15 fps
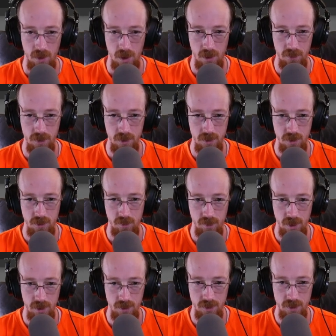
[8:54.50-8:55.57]
Native
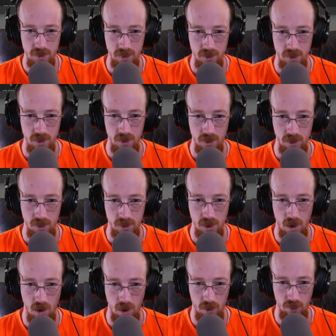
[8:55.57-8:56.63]
Instruments,
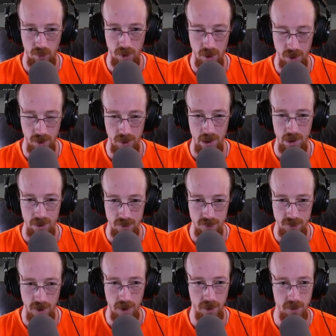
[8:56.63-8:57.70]
Guitar Rig
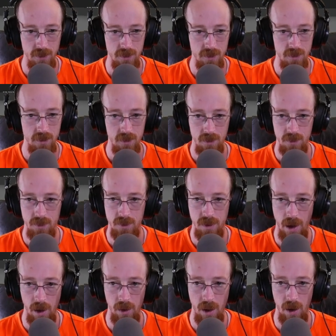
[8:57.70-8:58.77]
6,
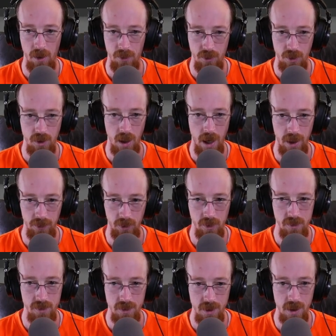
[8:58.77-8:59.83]
DLL. You guys
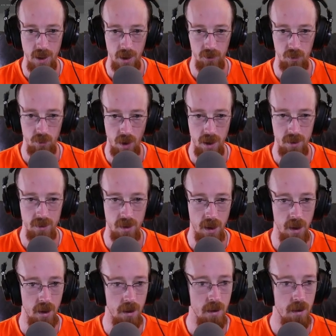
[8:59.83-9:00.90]
can see it. It's right
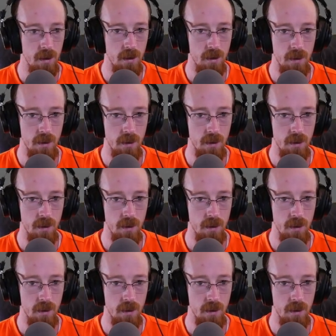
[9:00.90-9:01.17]
there.